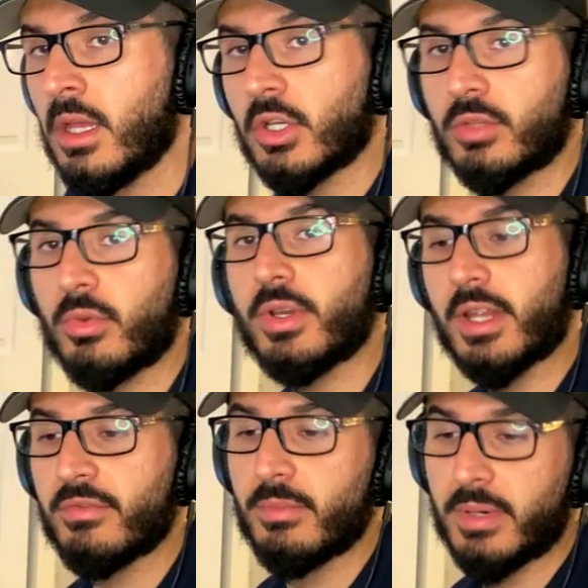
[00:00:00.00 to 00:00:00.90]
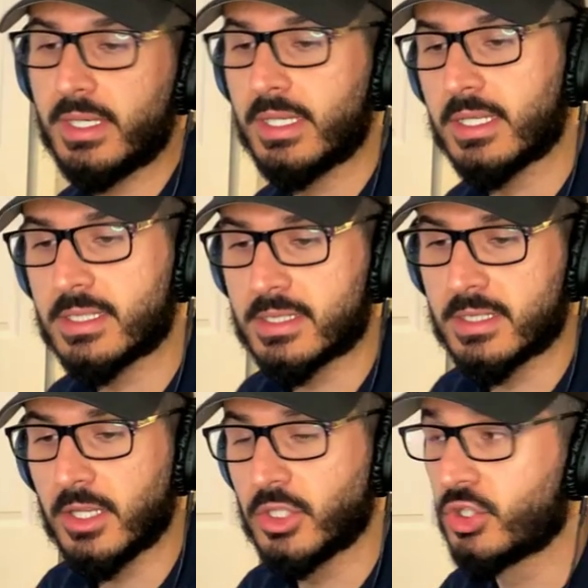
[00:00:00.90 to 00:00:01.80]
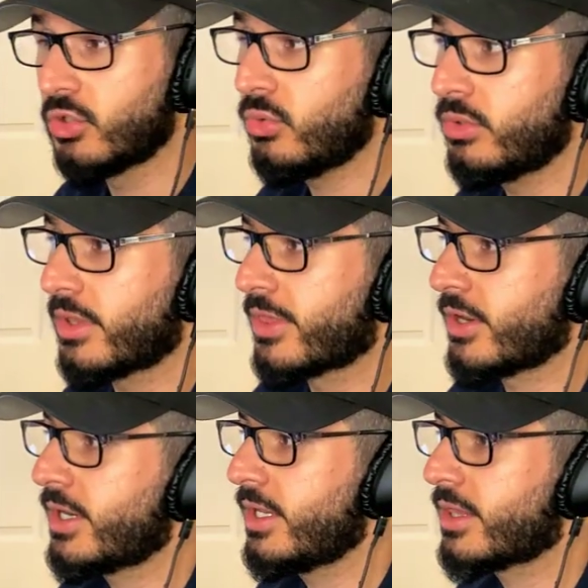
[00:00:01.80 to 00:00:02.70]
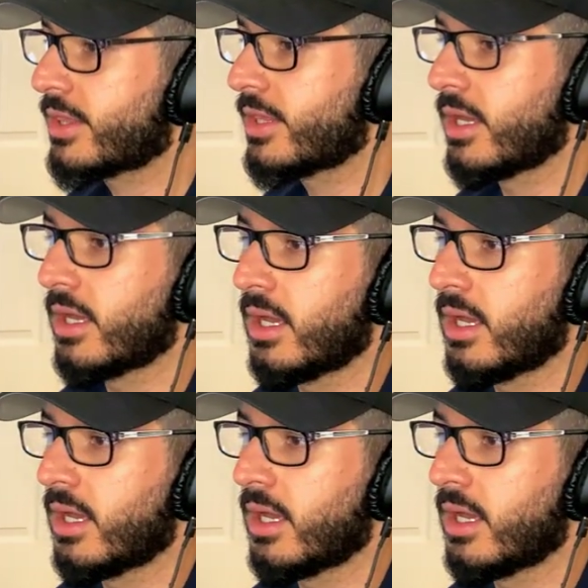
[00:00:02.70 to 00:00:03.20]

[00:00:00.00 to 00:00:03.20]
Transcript: Good morning, everybody. It is uh, June 30th uh,